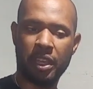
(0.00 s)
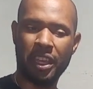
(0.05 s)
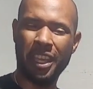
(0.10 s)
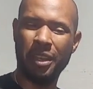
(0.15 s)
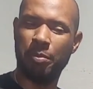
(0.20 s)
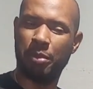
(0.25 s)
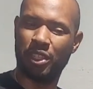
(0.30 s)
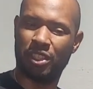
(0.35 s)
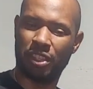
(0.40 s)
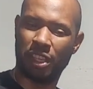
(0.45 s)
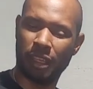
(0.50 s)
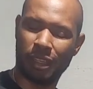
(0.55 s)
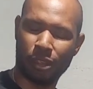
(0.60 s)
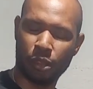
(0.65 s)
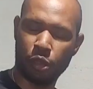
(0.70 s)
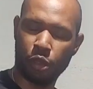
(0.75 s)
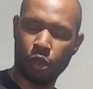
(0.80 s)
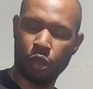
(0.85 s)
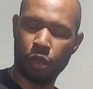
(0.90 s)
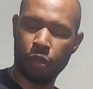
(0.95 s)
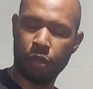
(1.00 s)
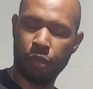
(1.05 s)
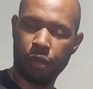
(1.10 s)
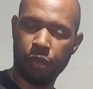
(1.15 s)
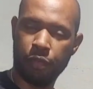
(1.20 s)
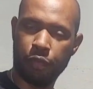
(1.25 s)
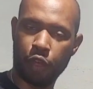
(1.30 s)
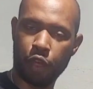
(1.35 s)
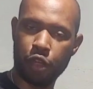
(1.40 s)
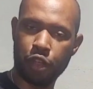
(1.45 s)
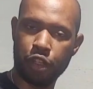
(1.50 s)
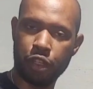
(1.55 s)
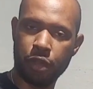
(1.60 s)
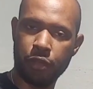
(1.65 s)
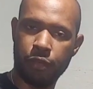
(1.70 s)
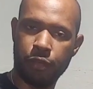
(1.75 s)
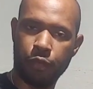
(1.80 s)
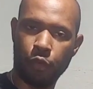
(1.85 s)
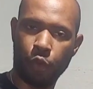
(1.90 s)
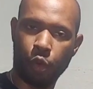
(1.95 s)
in particular, the
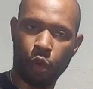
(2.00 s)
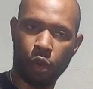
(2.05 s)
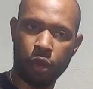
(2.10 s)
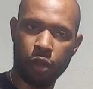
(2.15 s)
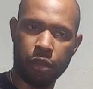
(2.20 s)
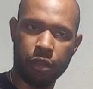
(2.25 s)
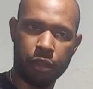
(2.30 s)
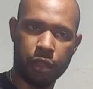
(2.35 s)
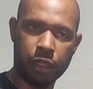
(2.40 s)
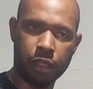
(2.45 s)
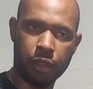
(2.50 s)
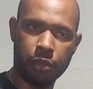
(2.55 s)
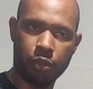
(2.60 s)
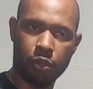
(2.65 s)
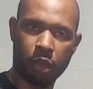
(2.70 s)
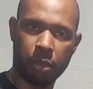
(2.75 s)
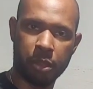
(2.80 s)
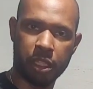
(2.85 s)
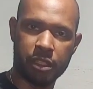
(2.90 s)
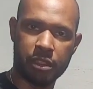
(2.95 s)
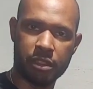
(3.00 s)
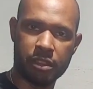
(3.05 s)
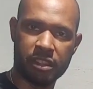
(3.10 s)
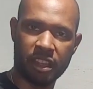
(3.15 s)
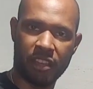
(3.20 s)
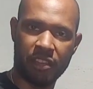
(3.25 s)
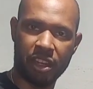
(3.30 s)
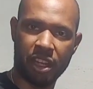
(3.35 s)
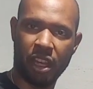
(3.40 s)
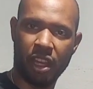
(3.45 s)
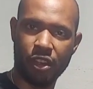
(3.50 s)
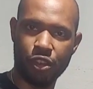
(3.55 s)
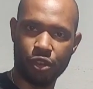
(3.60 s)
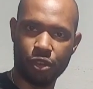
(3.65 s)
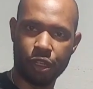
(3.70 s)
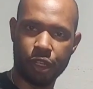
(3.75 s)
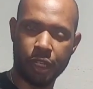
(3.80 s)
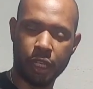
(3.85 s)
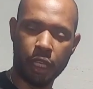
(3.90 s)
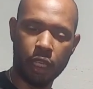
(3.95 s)
version for the Remington
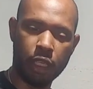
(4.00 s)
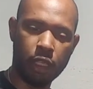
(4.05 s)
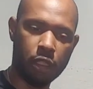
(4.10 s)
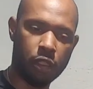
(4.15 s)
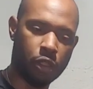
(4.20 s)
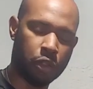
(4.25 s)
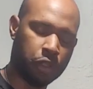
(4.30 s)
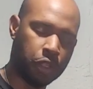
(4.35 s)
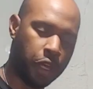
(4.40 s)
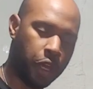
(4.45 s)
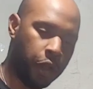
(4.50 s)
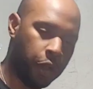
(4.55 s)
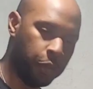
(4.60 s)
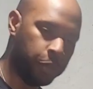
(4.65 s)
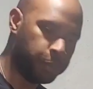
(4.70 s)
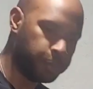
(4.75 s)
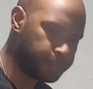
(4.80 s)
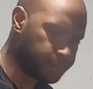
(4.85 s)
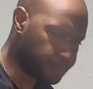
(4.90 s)
700, you'll know